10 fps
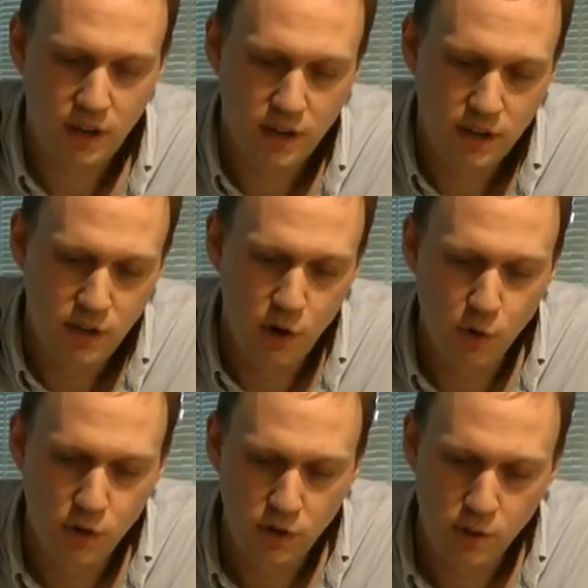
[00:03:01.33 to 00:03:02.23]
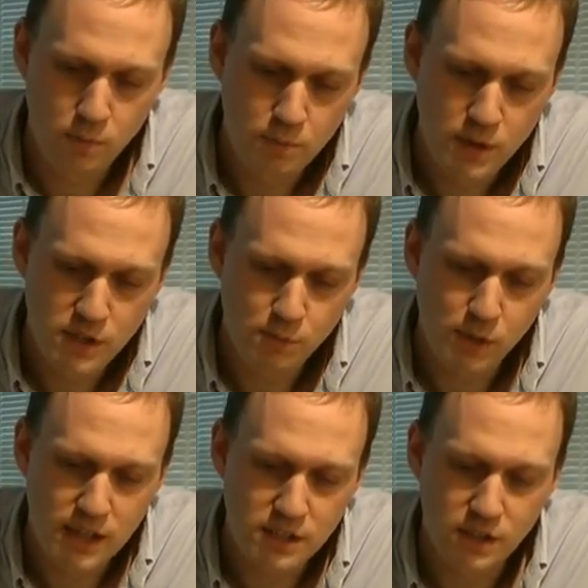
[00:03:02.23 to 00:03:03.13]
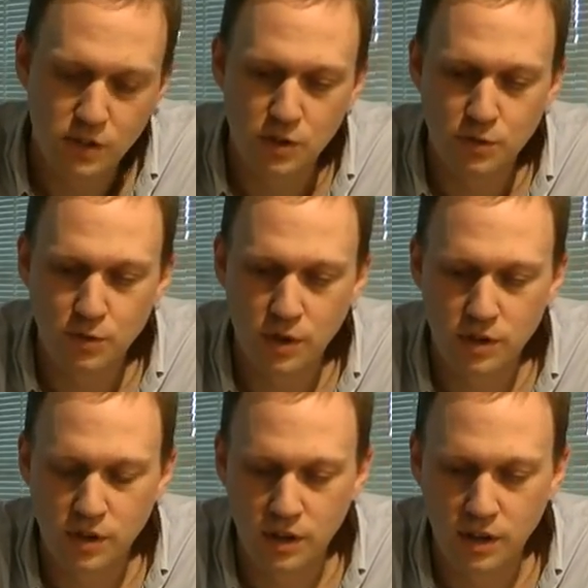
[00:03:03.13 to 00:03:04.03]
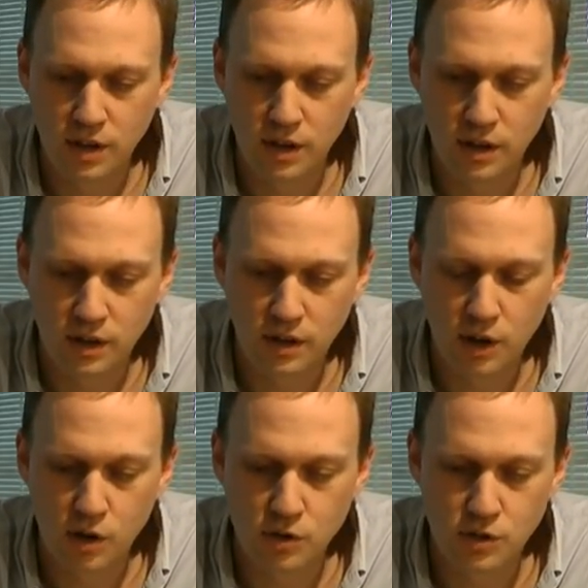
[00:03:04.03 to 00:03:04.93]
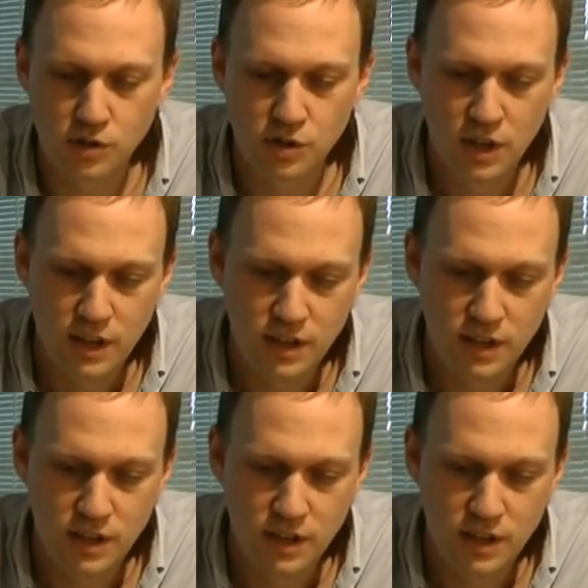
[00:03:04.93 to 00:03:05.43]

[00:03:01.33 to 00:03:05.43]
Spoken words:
yoke, the piece of plastic that's on the front of the cartridge,